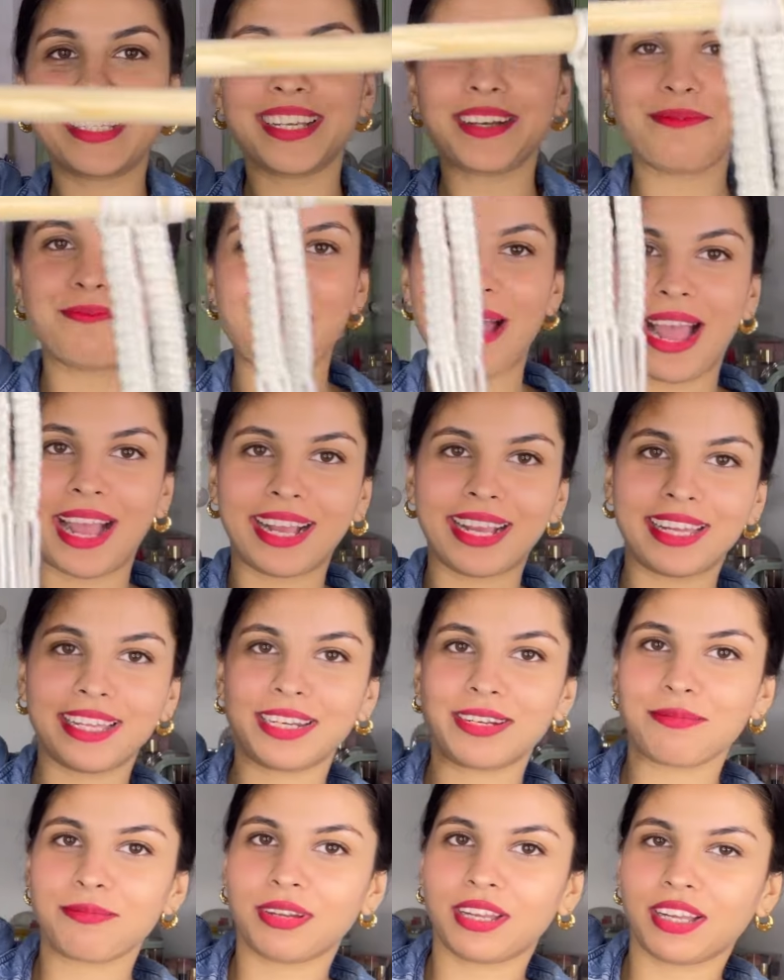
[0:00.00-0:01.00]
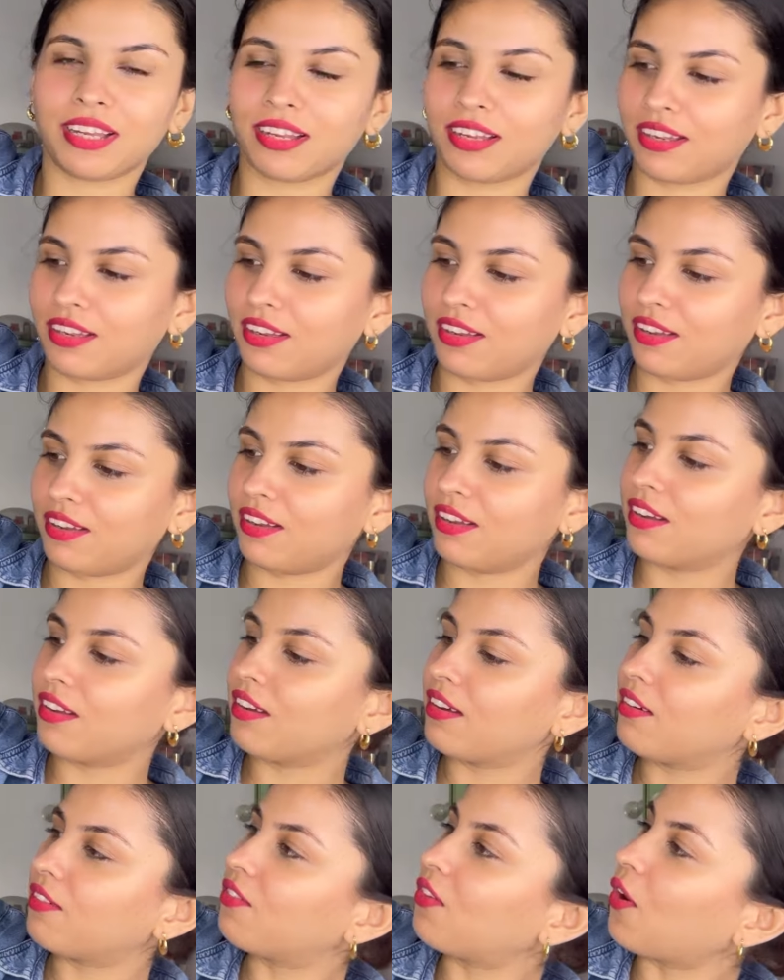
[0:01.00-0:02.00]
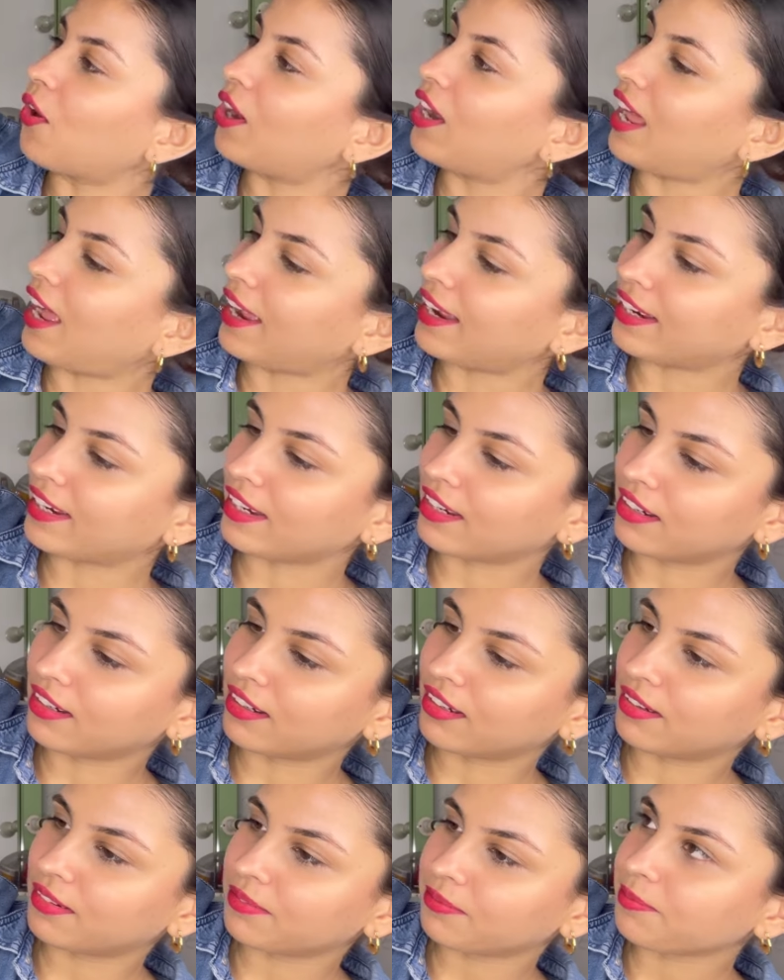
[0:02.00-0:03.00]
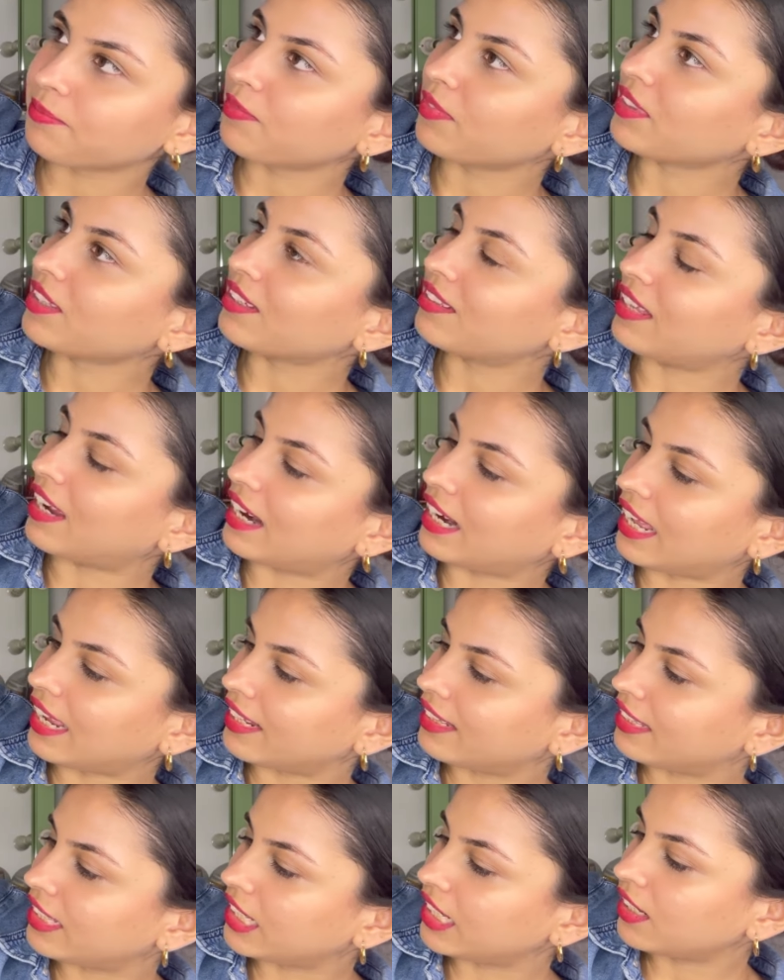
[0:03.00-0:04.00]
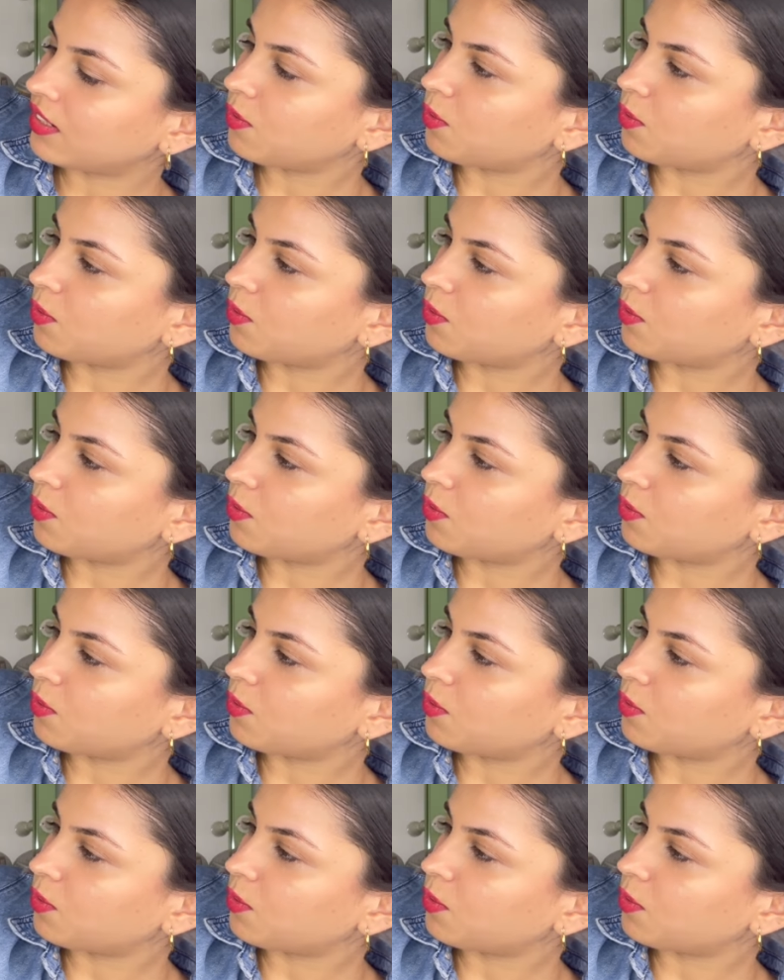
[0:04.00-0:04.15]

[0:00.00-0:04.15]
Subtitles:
a macrame wall hanging that I think